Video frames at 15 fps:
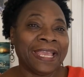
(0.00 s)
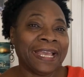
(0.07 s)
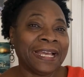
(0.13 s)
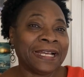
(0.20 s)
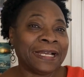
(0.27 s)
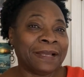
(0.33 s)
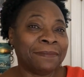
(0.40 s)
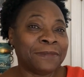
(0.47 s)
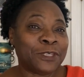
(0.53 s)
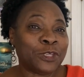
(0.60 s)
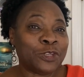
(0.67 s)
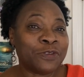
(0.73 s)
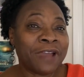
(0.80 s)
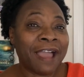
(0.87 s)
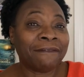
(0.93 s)
Do
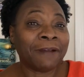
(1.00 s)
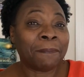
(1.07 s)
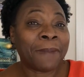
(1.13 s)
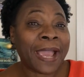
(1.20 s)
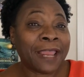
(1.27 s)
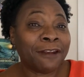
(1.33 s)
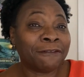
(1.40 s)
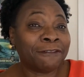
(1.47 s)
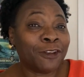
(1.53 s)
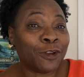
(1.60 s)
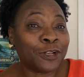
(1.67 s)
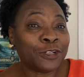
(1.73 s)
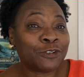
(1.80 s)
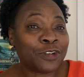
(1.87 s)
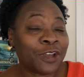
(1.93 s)
you have a pile of
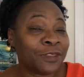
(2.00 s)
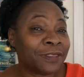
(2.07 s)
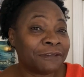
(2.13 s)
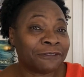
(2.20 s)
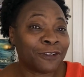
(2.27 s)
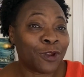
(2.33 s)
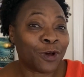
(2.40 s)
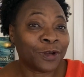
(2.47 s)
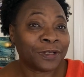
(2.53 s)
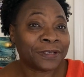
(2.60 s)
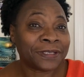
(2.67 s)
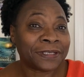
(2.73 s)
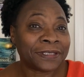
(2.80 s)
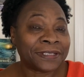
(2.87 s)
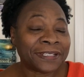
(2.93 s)
laundry on the floor?
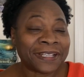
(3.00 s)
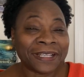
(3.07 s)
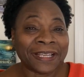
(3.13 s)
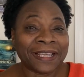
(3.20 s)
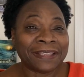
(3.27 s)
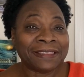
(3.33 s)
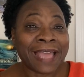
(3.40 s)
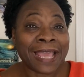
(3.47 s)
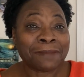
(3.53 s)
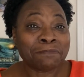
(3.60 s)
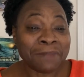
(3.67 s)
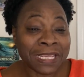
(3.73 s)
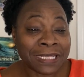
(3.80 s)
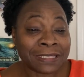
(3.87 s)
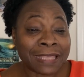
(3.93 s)
That
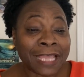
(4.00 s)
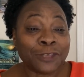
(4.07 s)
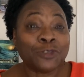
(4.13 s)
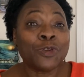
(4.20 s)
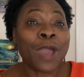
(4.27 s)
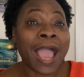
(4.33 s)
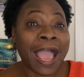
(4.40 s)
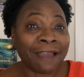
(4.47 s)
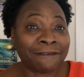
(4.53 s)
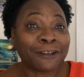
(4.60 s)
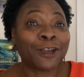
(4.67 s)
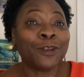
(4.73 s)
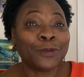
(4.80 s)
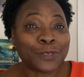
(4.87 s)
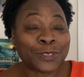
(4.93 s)
means that you have
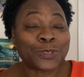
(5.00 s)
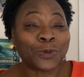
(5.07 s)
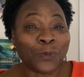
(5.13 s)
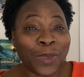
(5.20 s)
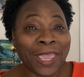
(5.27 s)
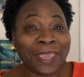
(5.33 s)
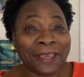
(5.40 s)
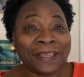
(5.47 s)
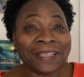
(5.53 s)
clothes to wear.